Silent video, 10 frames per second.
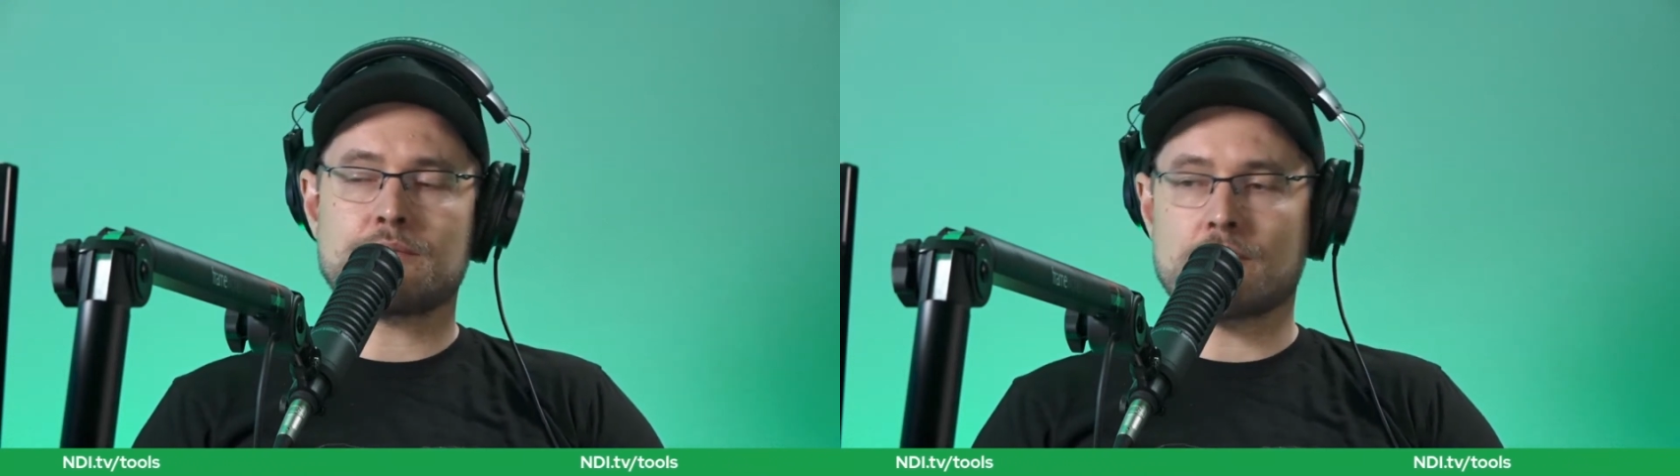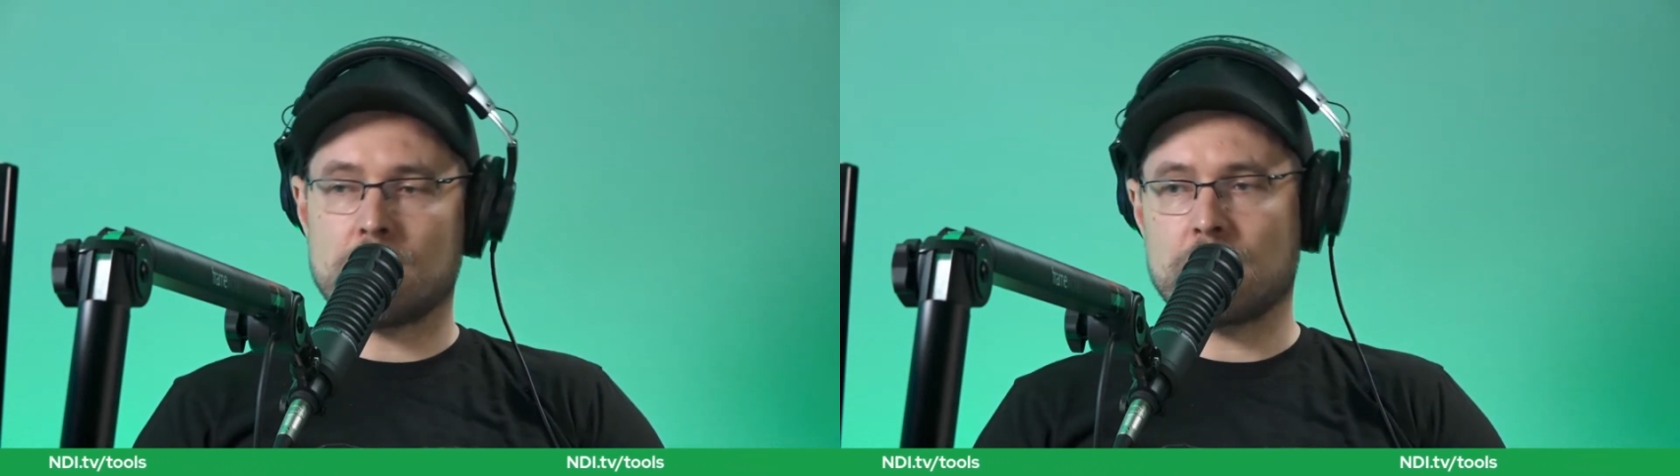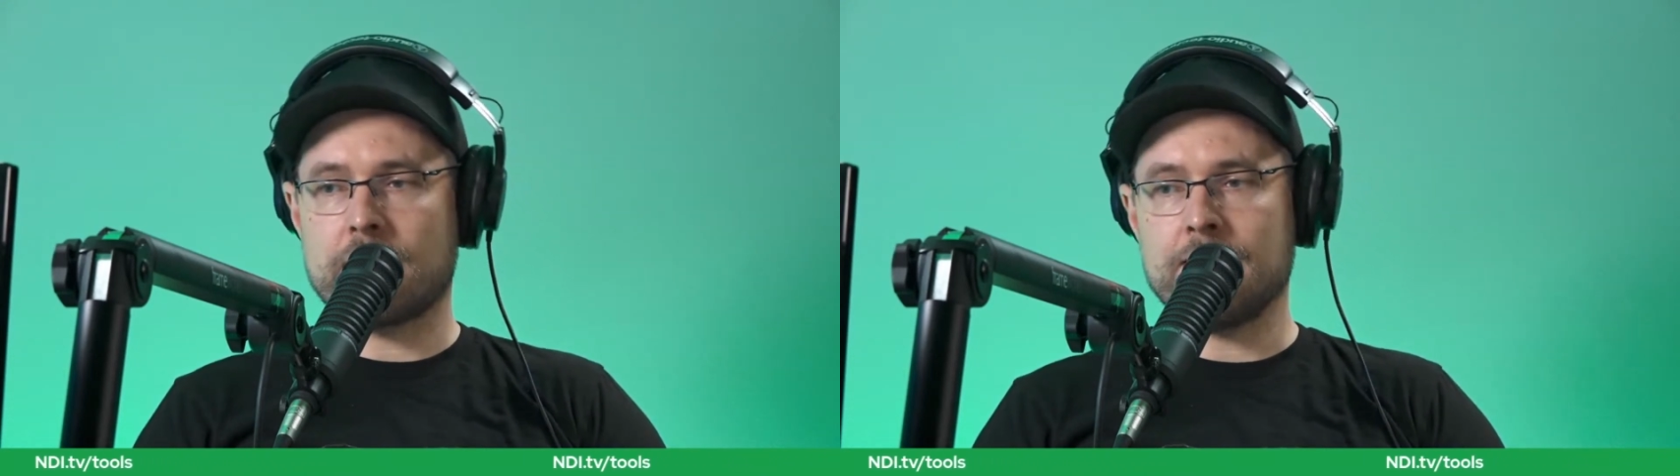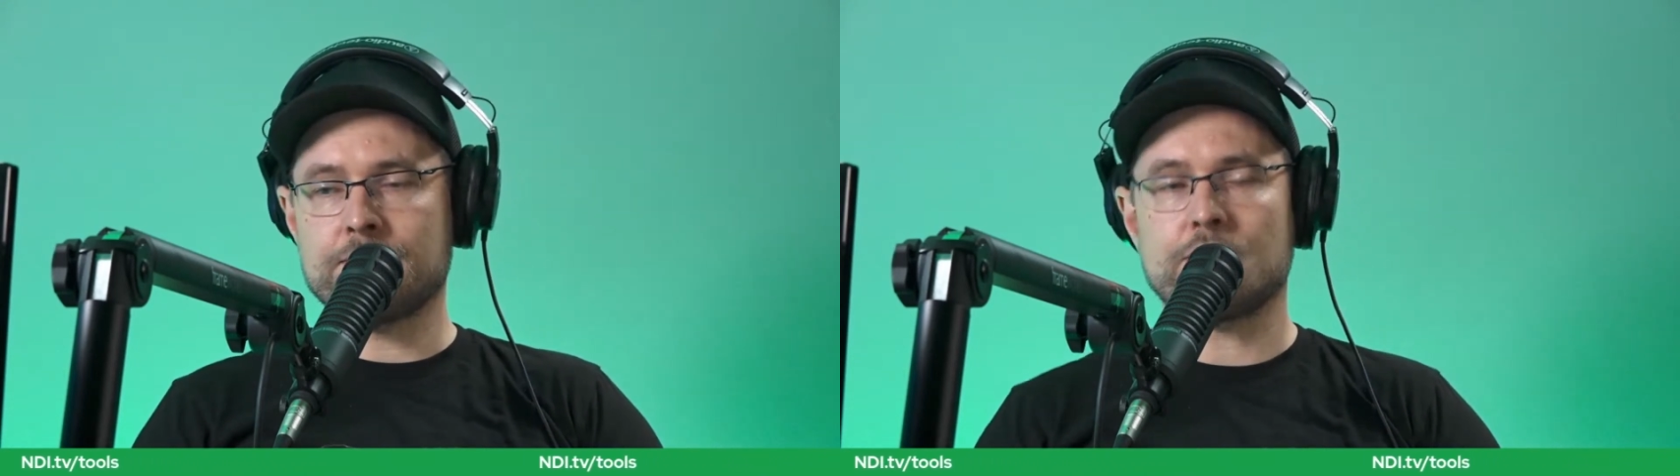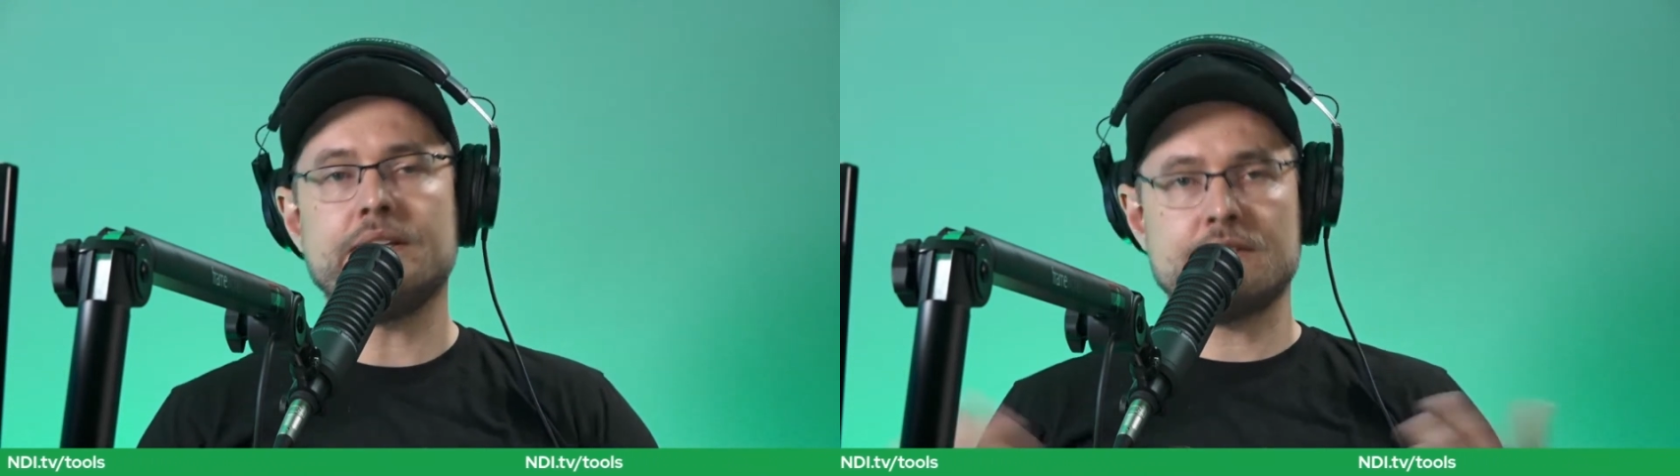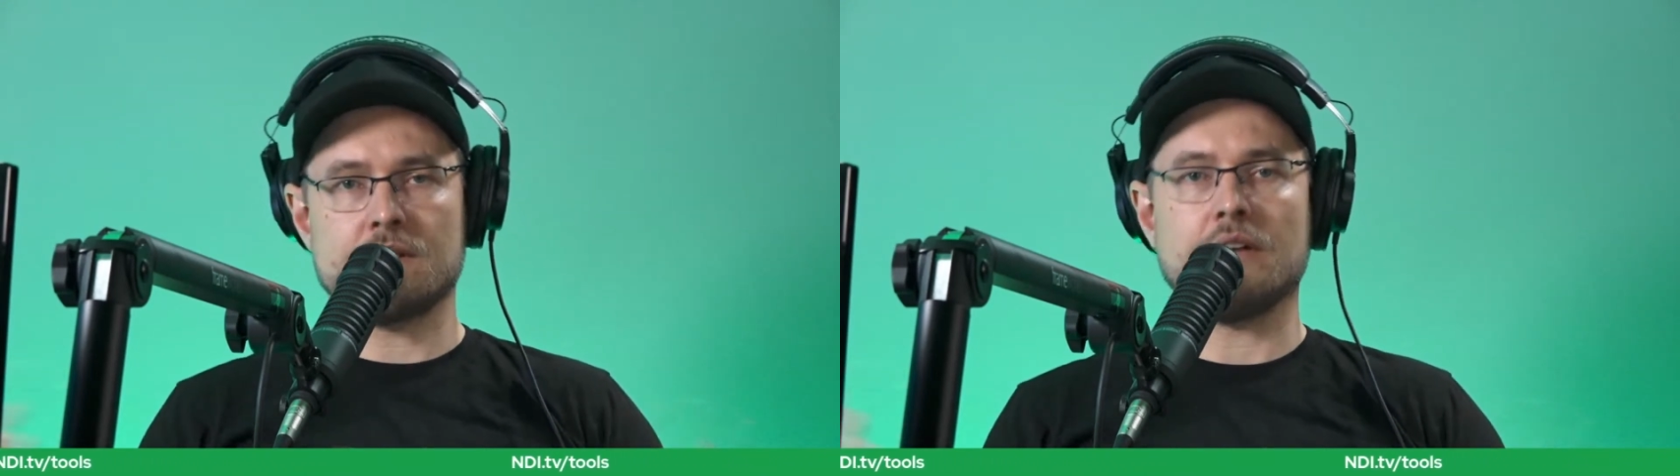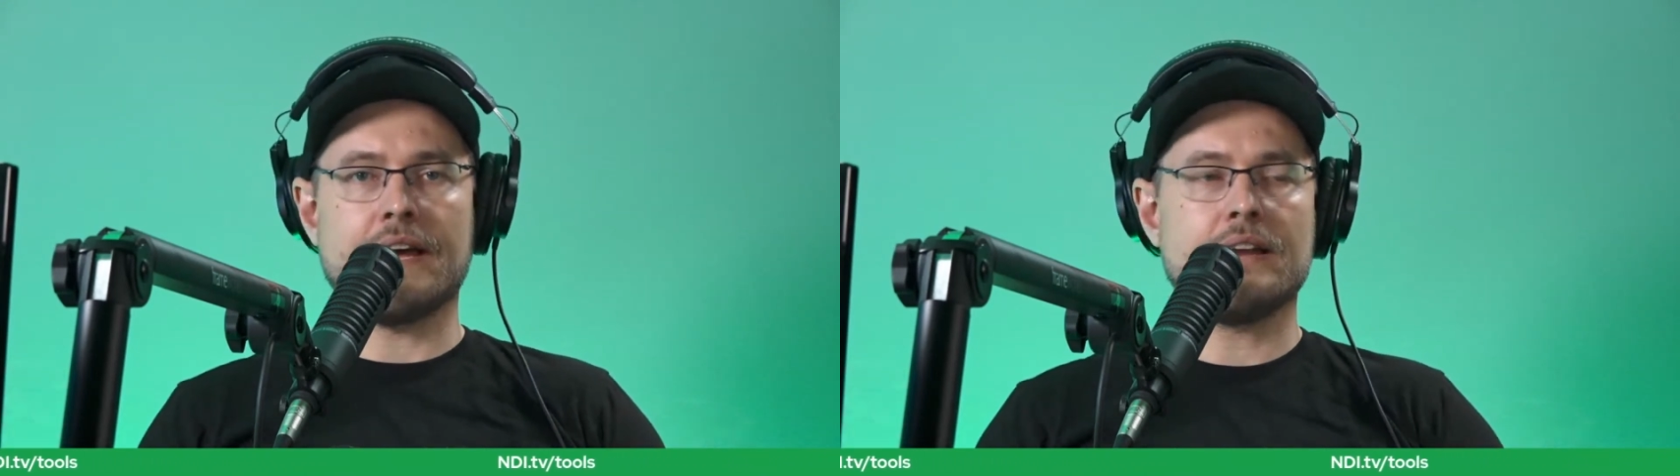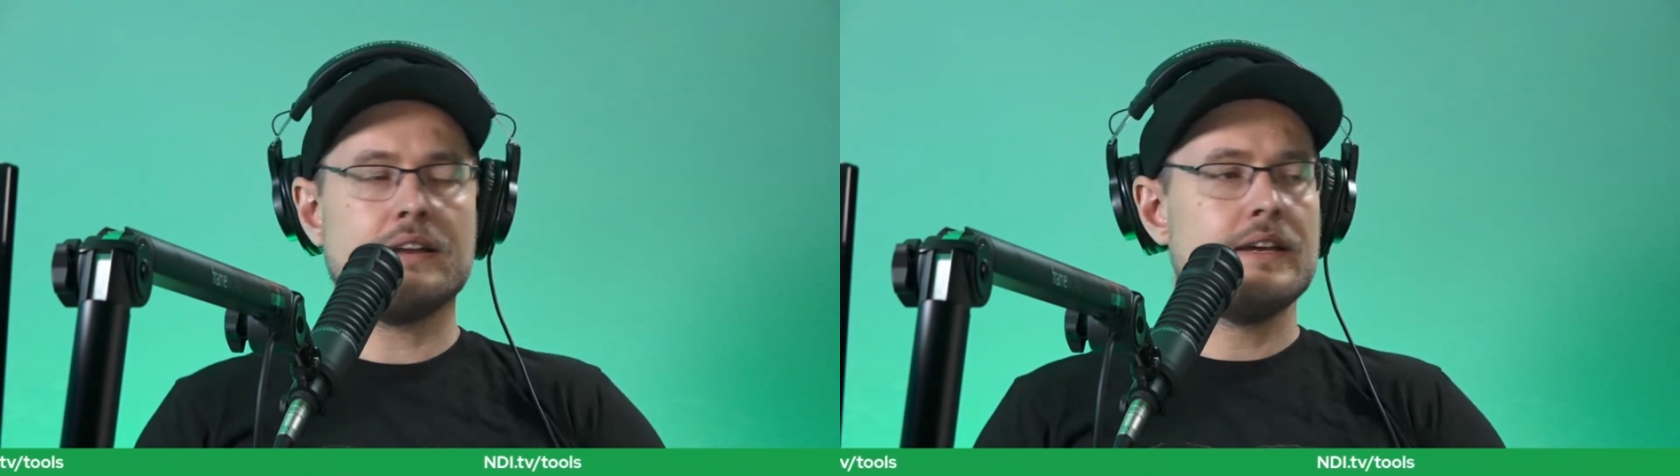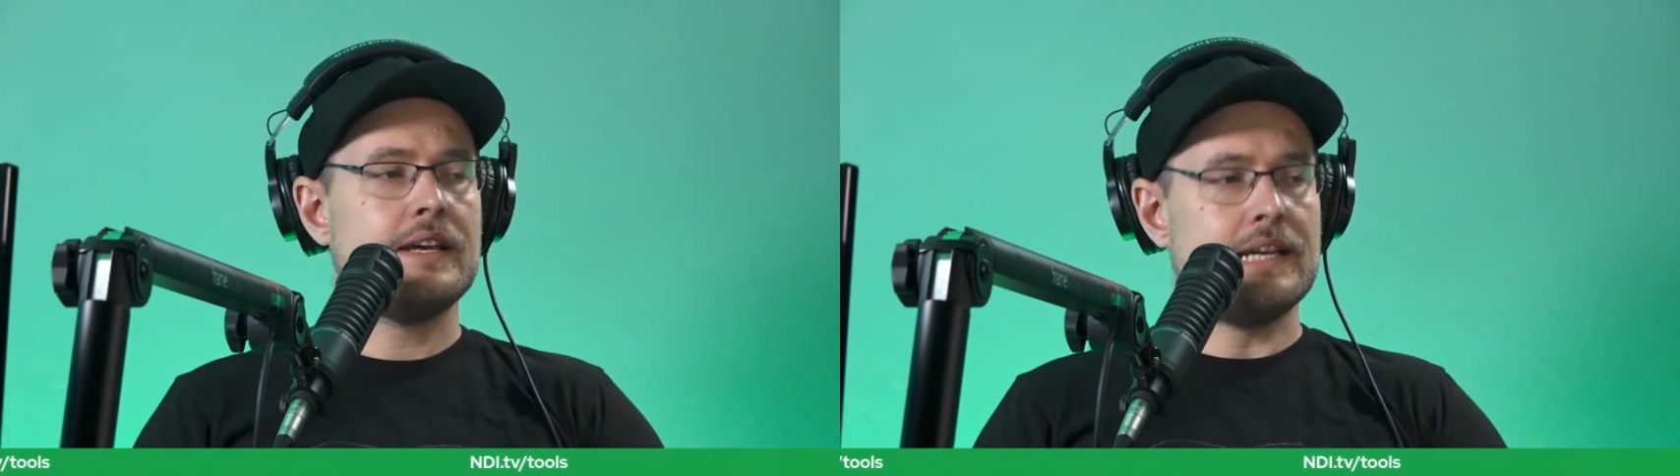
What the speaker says: program, so install that.